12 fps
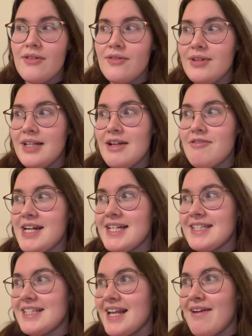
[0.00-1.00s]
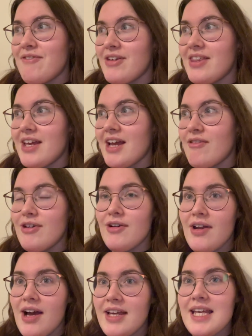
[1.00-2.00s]
lyrics and everything. I feel
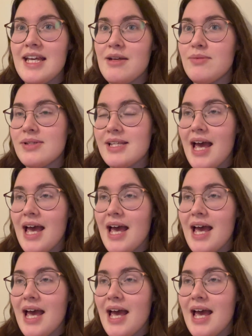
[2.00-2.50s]
like he was